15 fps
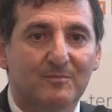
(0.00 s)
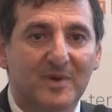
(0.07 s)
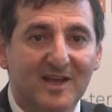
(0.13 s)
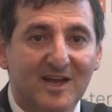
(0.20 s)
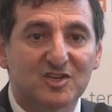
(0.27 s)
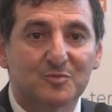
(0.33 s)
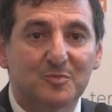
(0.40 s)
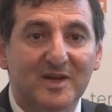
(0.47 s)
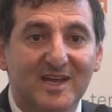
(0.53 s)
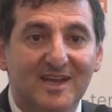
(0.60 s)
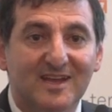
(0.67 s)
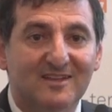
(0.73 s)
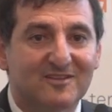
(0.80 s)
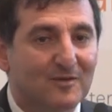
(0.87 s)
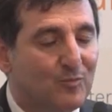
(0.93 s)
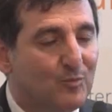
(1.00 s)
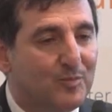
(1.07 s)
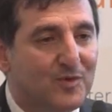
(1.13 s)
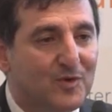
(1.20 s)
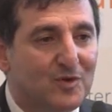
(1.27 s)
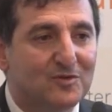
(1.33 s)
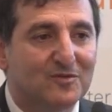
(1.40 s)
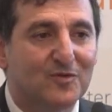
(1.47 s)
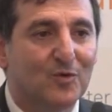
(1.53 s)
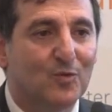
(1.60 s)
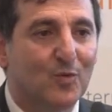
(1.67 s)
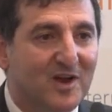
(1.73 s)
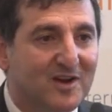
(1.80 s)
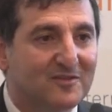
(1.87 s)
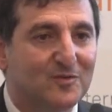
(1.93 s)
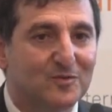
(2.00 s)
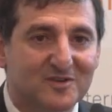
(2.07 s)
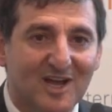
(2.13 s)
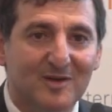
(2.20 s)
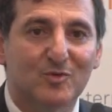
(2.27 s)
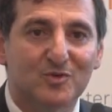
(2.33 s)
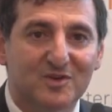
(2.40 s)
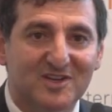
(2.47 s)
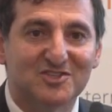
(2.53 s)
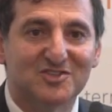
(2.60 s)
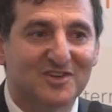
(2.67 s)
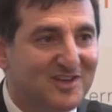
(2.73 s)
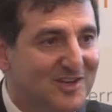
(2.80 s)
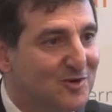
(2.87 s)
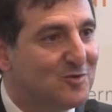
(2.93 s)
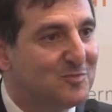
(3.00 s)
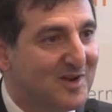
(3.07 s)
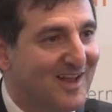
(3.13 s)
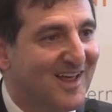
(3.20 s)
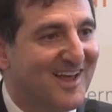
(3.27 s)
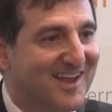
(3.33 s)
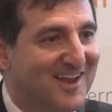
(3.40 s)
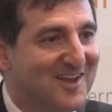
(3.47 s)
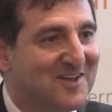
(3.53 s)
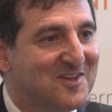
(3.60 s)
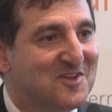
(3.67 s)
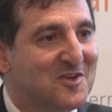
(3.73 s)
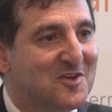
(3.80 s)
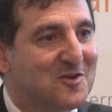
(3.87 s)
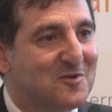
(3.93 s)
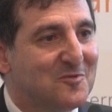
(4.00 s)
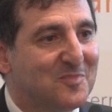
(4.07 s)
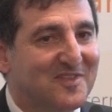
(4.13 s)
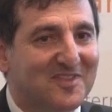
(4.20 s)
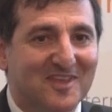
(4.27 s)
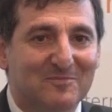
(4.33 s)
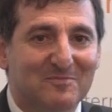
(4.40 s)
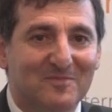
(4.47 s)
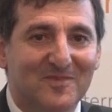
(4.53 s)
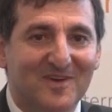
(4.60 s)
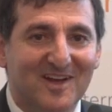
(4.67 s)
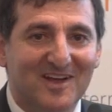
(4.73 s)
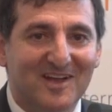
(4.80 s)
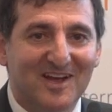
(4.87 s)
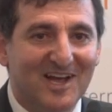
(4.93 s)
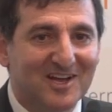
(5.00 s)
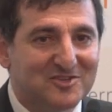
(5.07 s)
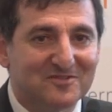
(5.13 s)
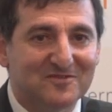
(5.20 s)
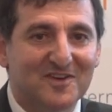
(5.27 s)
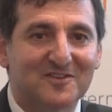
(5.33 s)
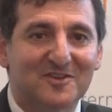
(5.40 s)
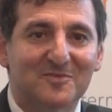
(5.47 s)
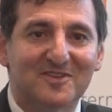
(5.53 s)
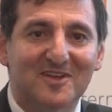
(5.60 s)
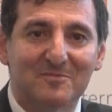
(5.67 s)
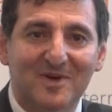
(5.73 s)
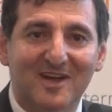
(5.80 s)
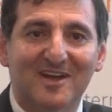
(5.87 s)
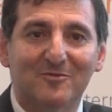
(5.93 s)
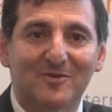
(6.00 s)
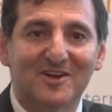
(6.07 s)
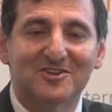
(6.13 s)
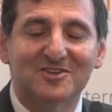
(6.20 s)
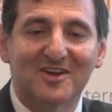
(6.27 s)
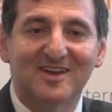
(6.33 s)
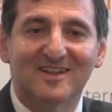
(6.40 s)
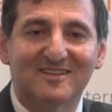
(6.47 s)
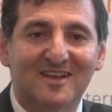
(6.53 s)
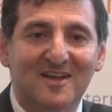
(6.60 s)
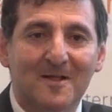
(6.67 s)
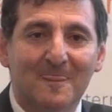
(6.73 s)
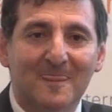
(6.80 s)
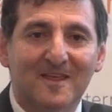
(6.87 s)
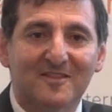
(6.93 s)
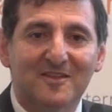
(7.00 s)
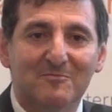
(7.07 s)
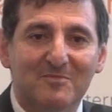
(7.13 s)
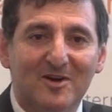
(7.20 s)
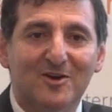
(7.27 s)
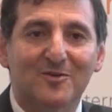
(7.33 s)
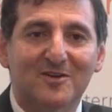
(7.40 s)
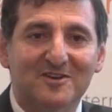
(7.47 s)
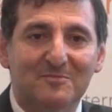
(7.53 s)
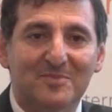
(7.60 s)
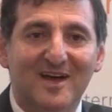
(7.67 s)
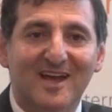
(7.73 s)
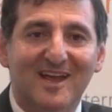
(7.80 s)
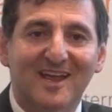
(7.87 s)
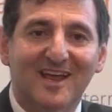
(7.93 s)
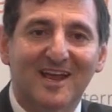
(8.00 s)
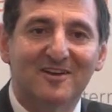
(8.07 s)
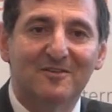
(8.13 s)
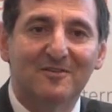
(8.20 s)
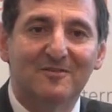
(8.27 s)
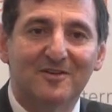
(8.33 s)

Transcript: BHP is a beautiful, wonderful double-digit yield play, but the 150% payout ratio, it's they're borrowing to pay, and